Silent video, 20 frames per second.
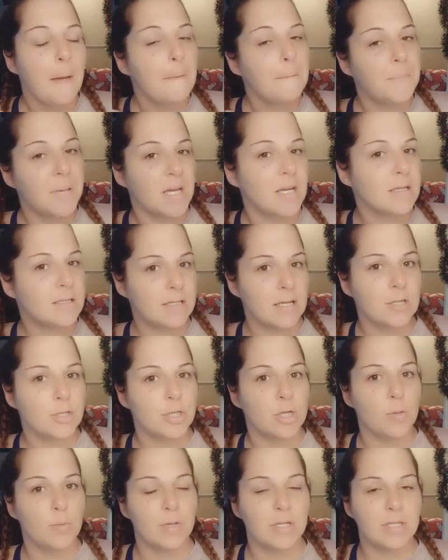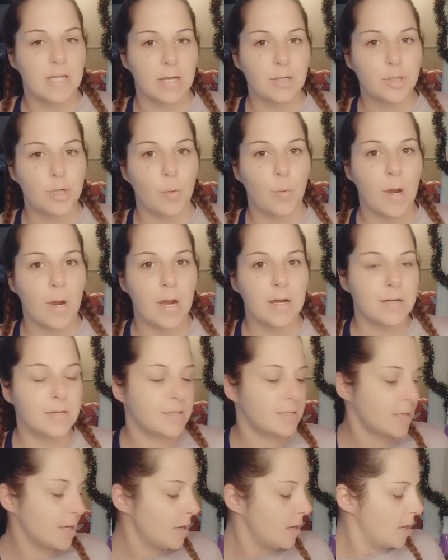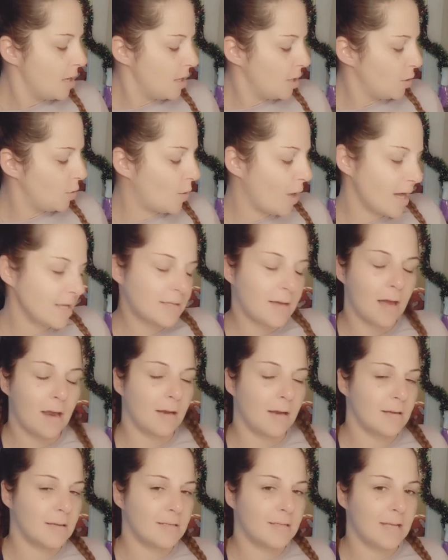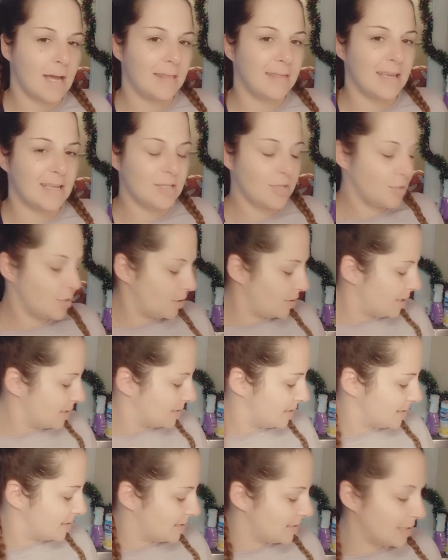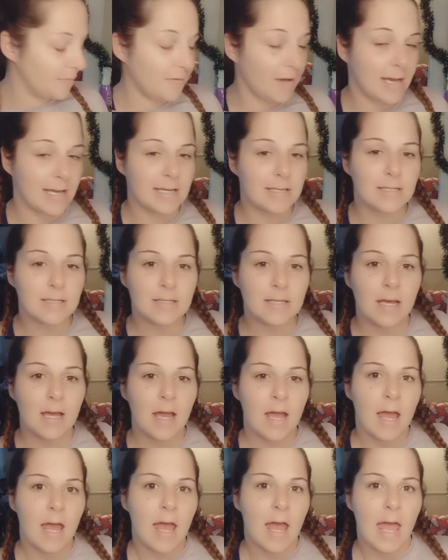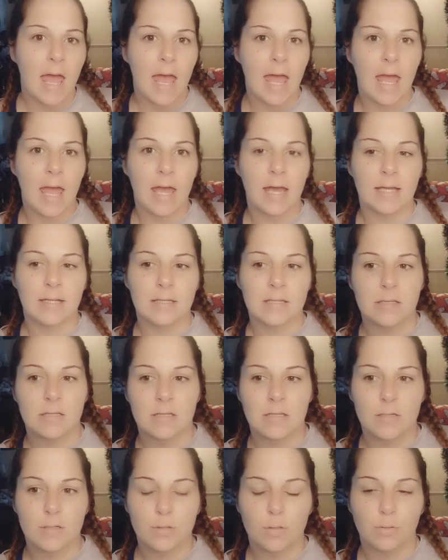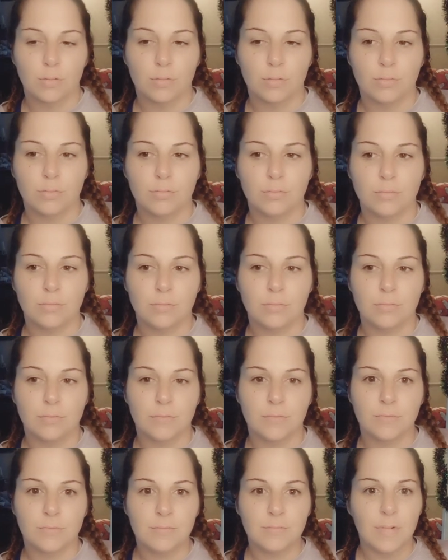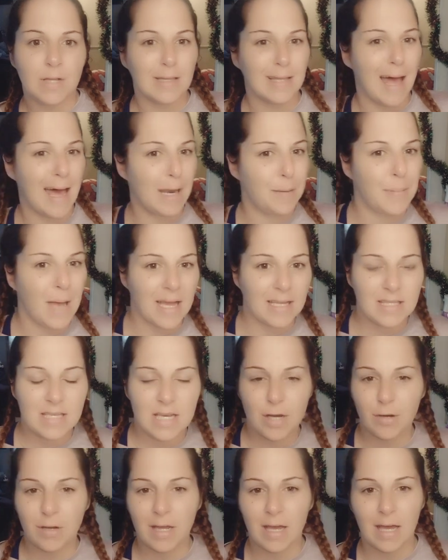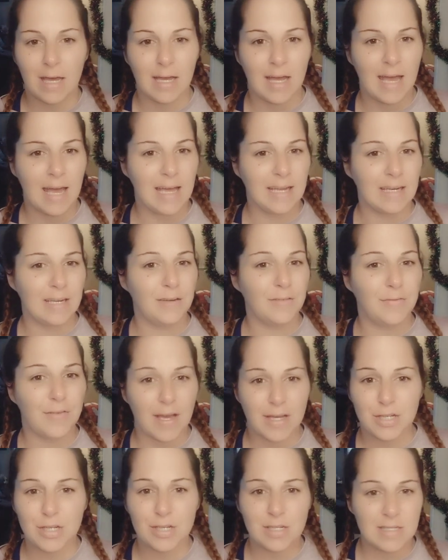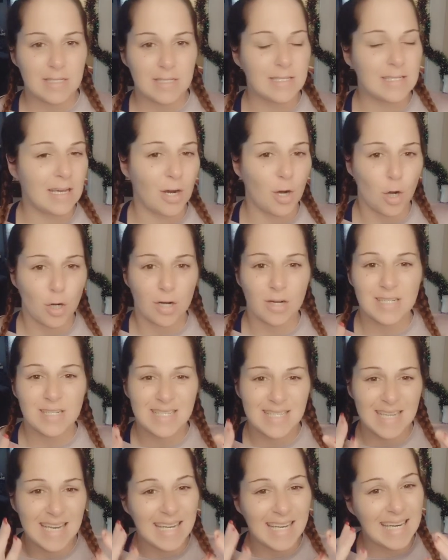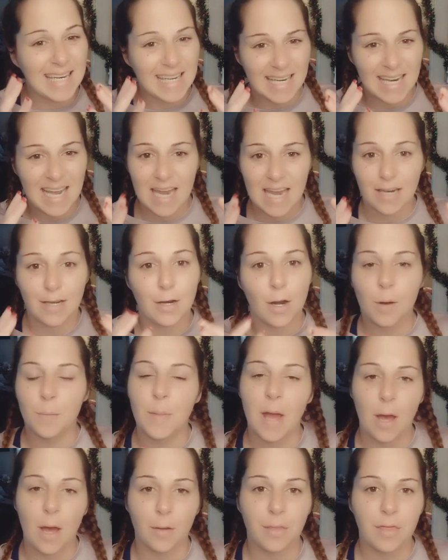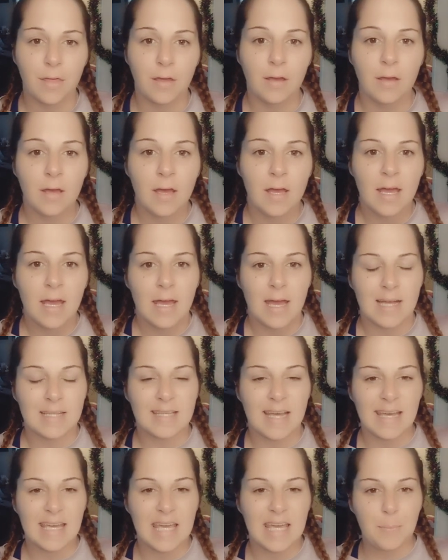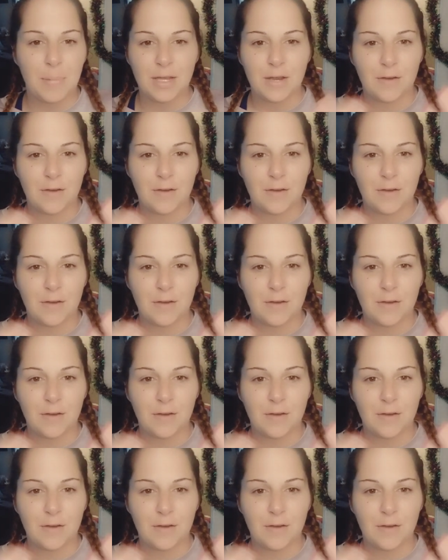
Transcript: biggest issue with denture wearers. You guys got to understand these are, this is a device and a lot of bacteria and infections are sitting in it and in our mouth. It's like keeping